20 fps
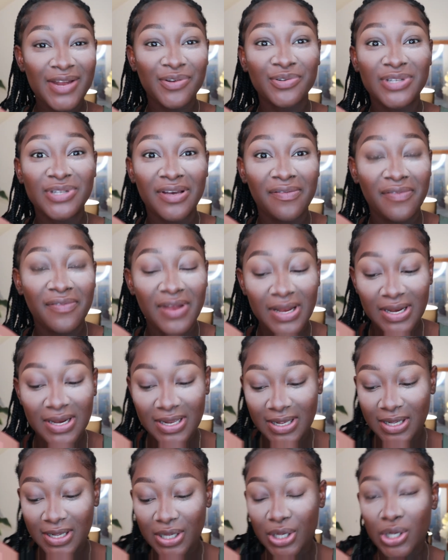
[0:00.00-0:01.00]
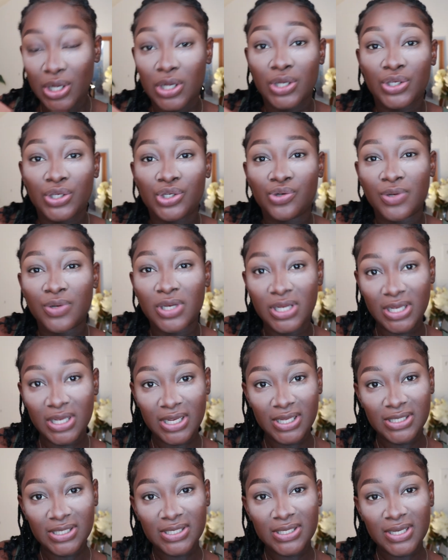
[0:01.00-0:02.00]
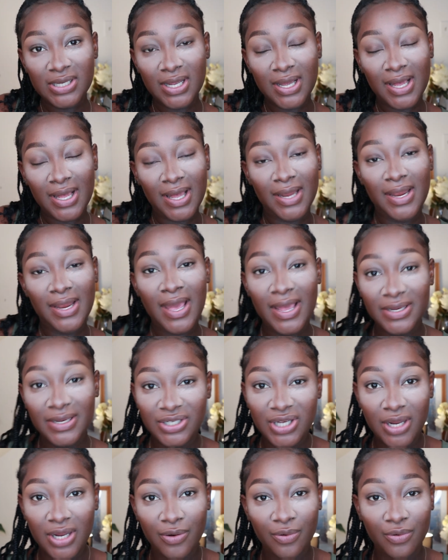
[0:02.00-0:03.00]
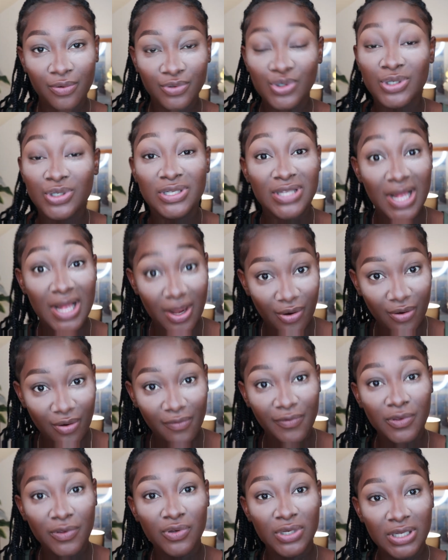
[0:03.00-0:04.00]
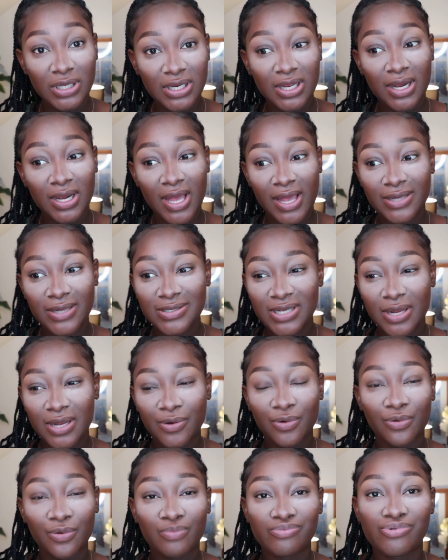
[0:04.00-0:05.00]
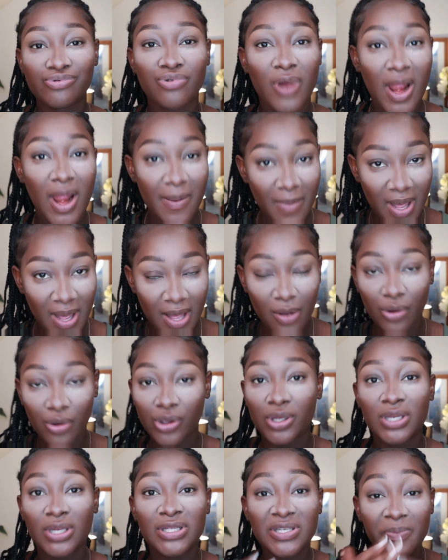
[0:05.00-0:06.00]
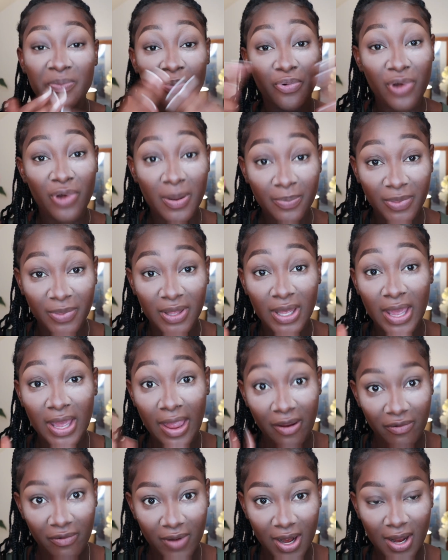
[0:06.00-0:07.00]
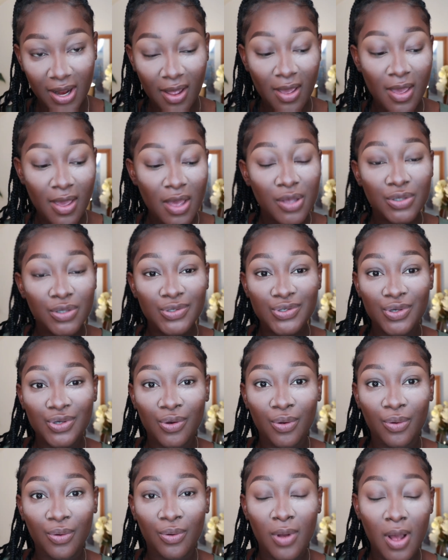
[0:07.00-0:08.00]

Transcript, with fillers: definitely you need an eyeshadow to start off. You need an eyeshadow primer, or you need to prep the area. So